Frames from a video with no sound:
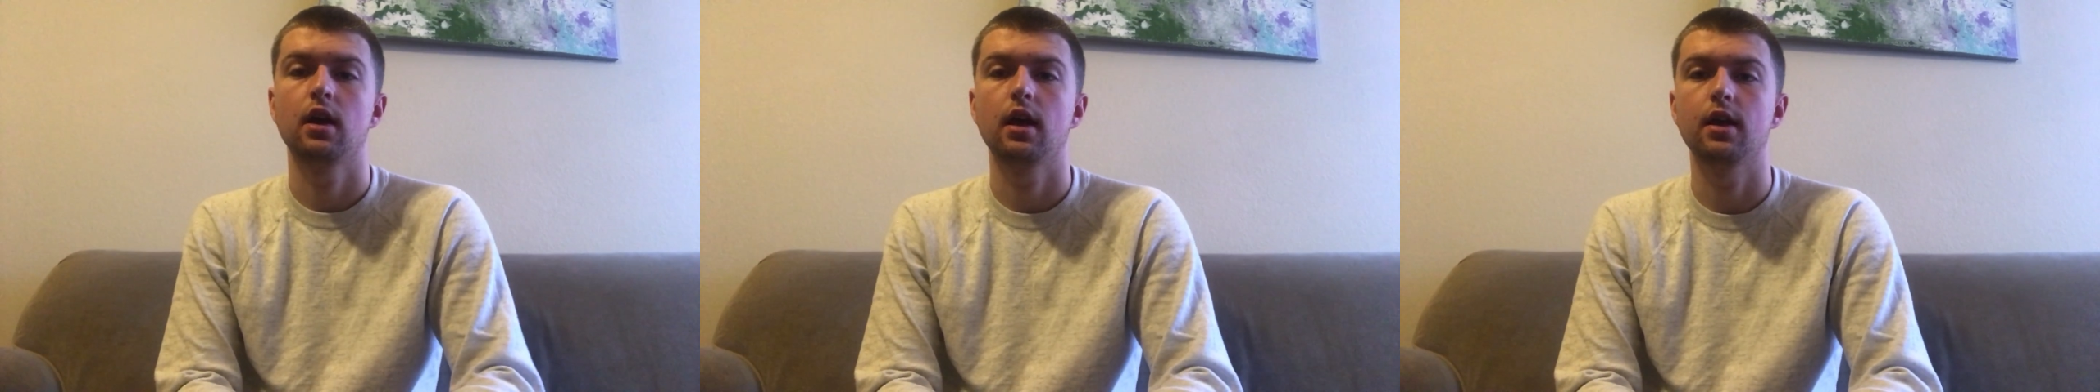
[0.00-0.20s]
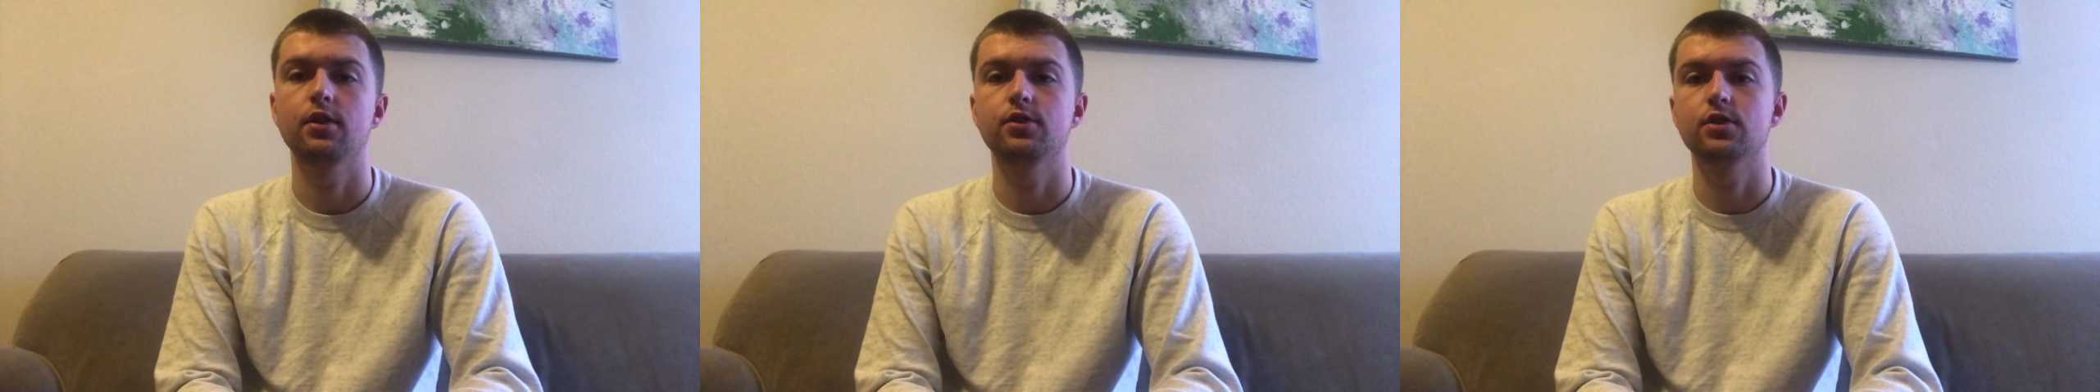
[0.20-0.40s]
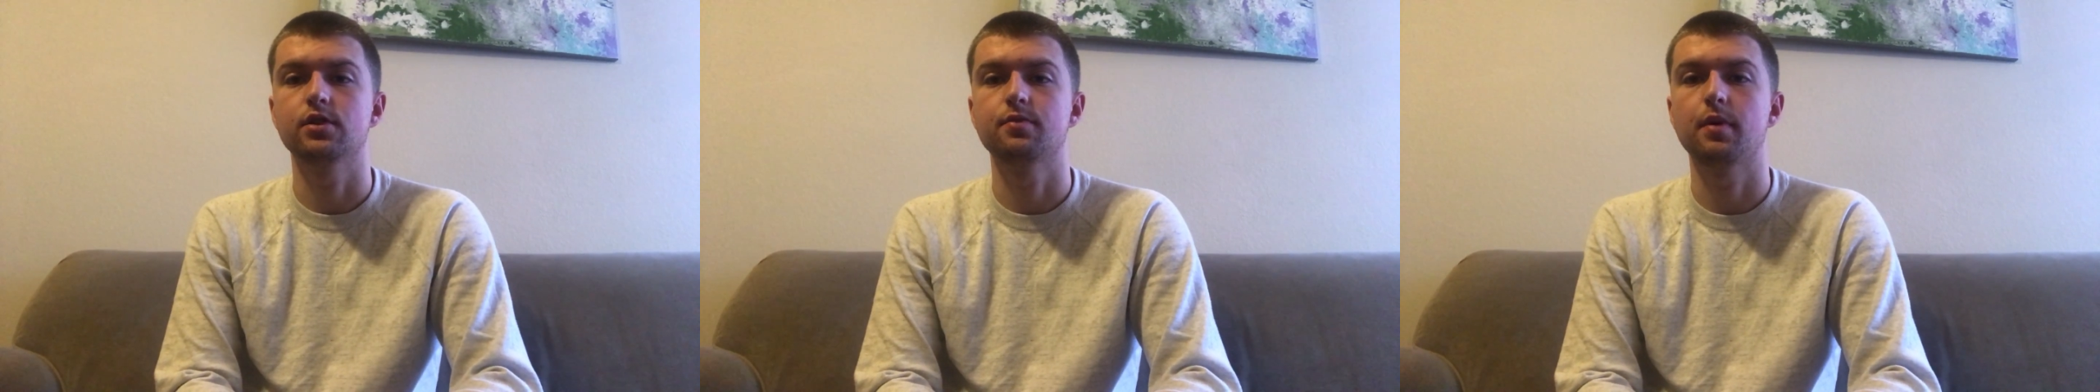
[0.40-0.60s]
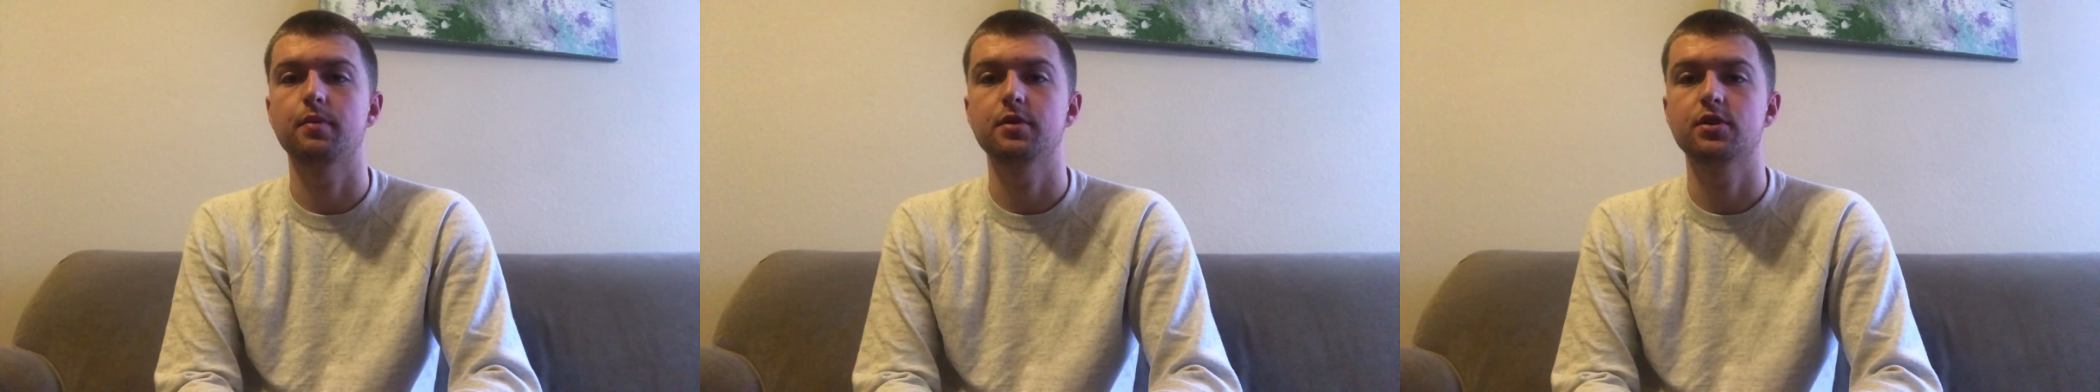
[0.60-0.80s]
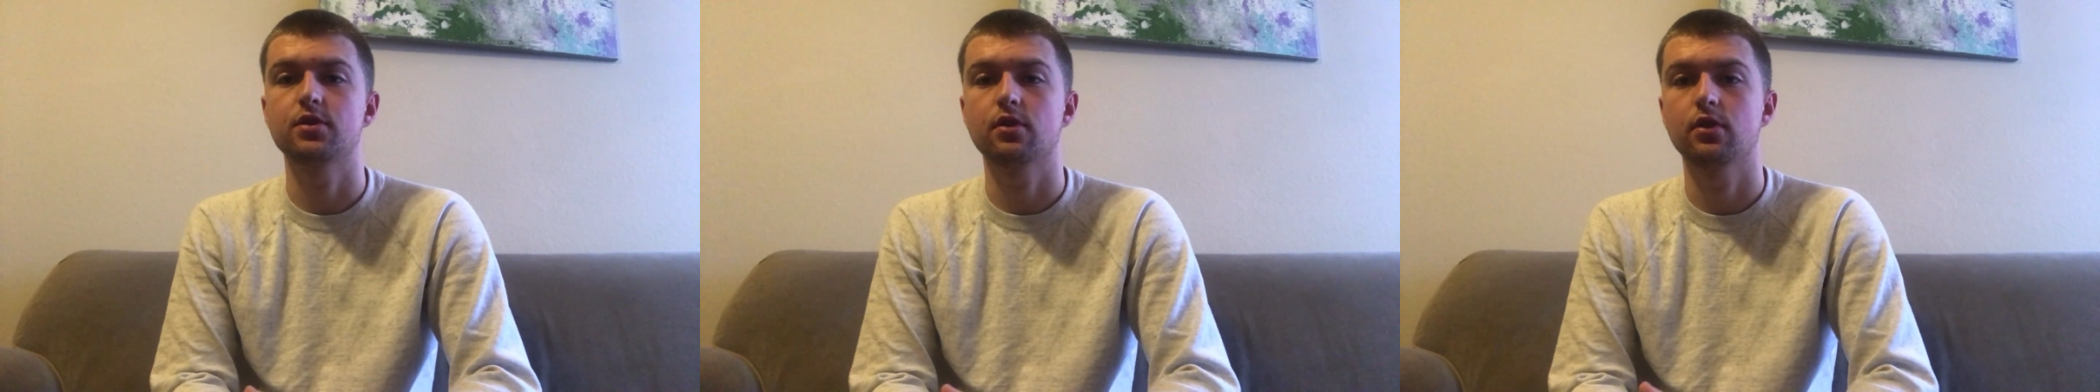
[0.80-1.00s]
and just
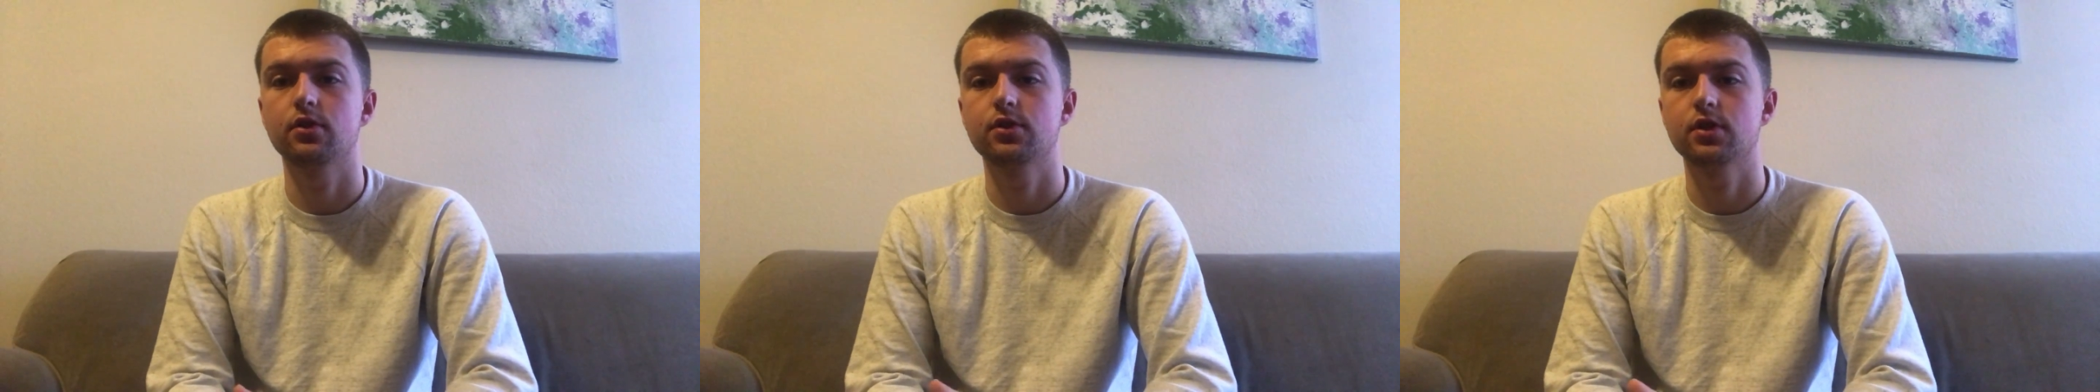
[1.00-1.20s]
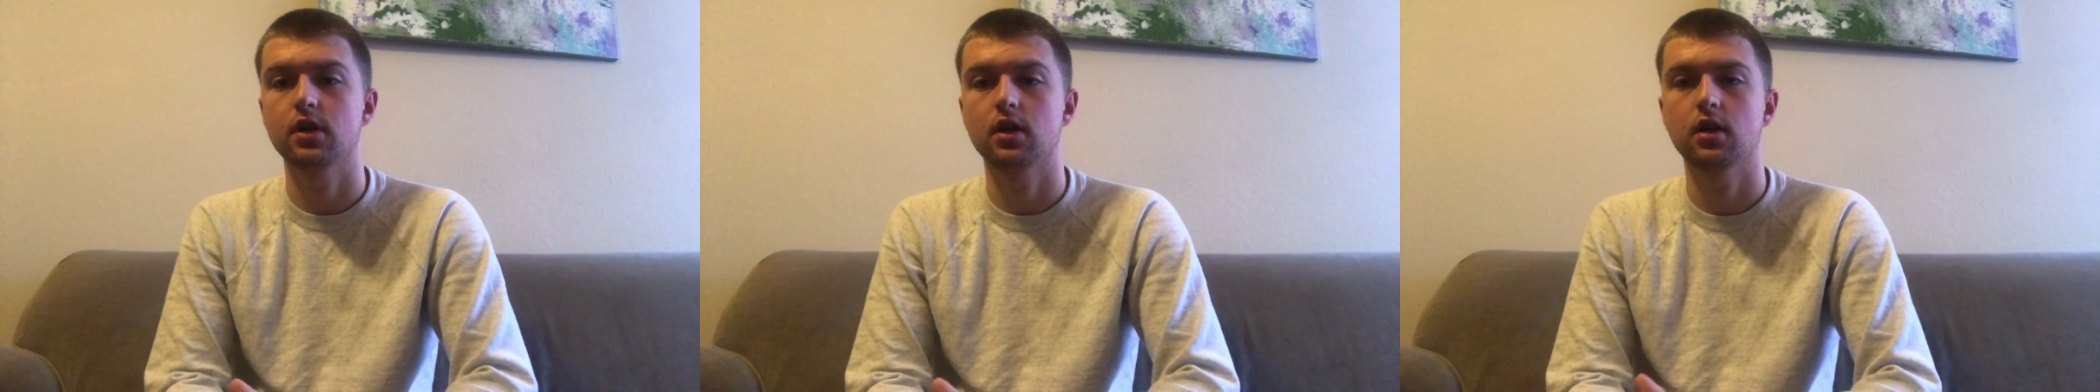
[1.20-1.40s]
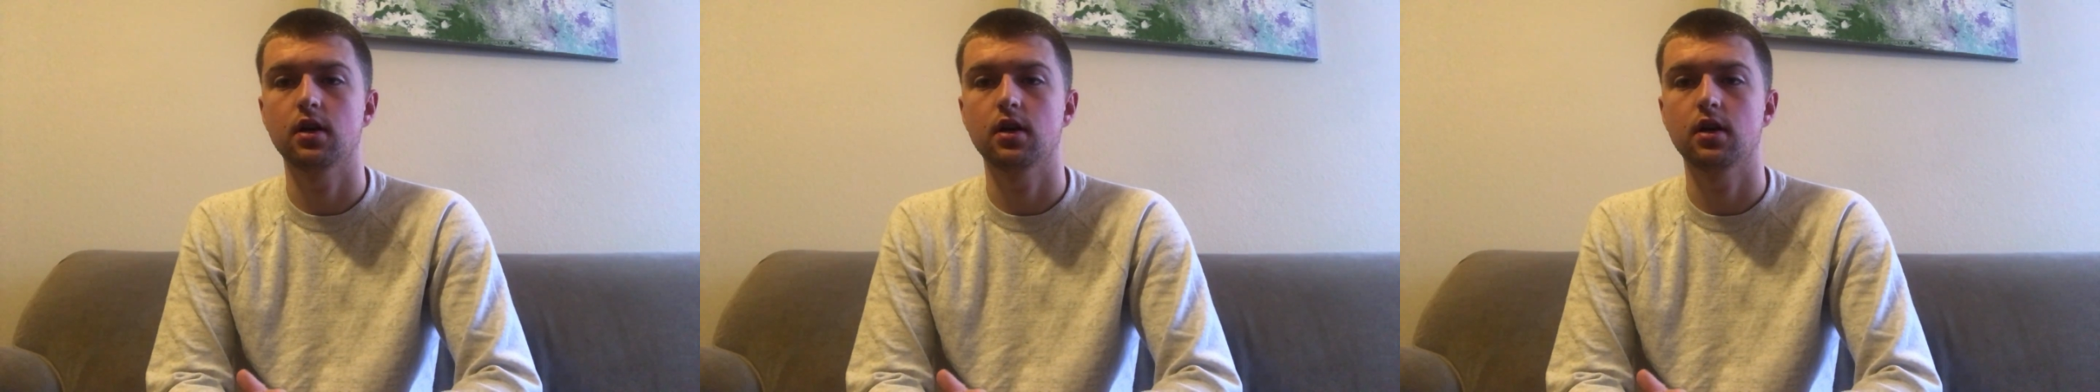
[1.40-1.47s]
maybe search